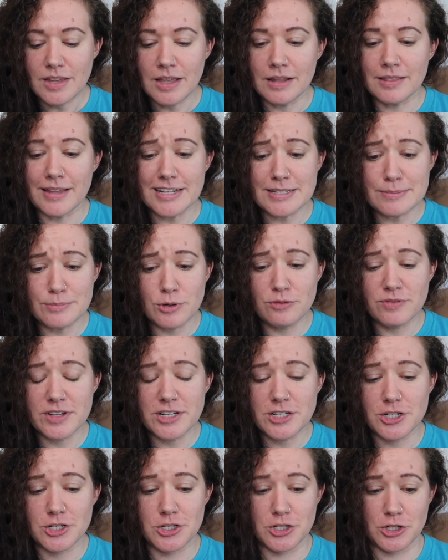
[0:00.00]
Let's move
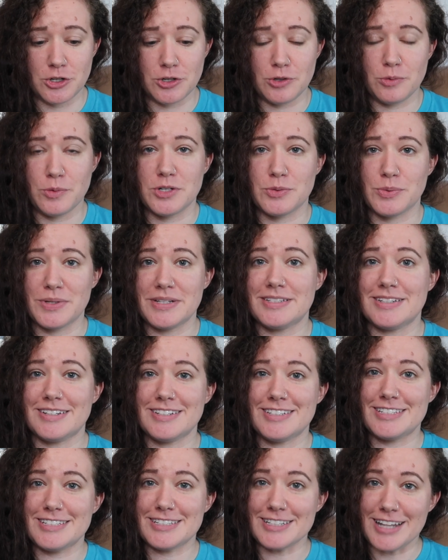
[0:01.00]
into June, which was
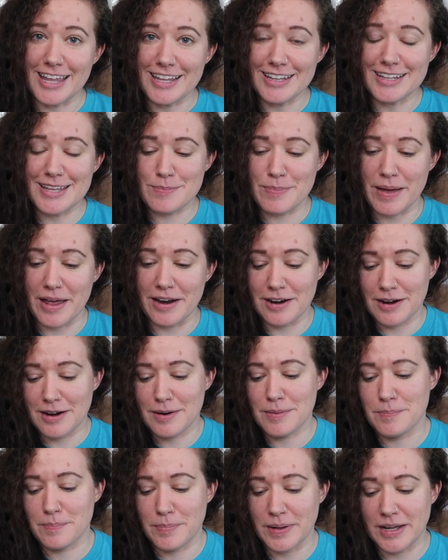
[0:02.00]
slightly
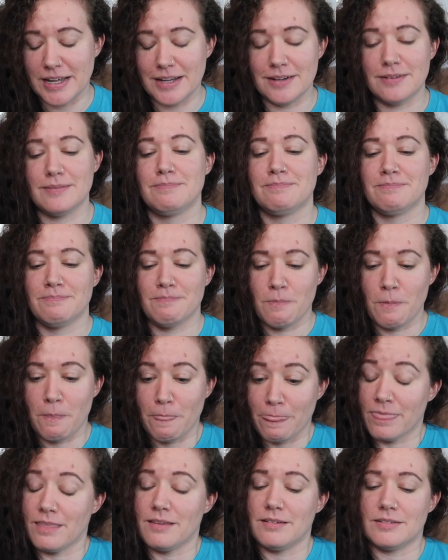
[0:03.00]
better, but
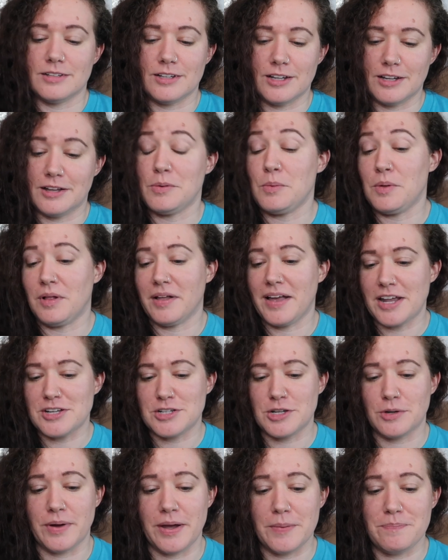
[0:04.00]
we'll get
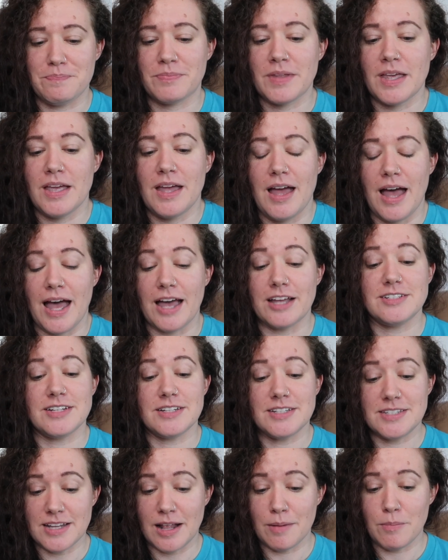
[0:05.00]
to it. I
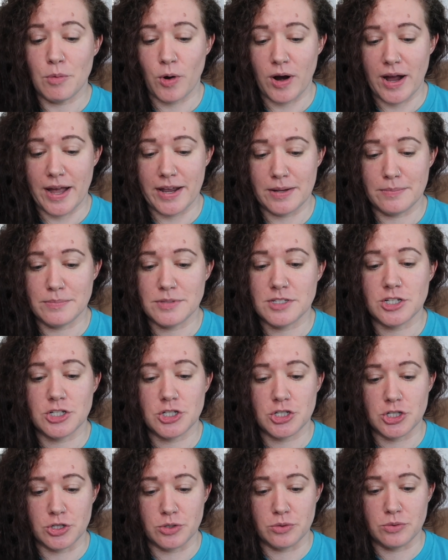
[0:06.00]
did sell more items in
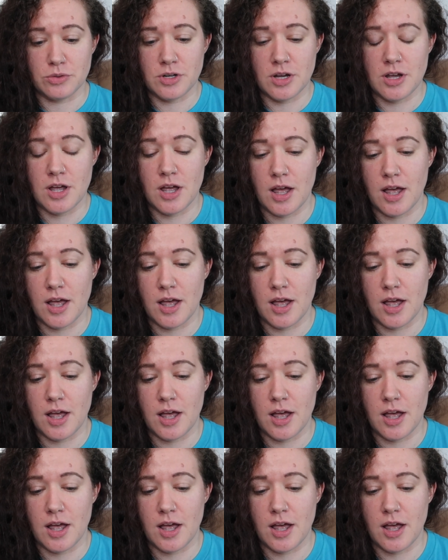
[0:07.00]
June.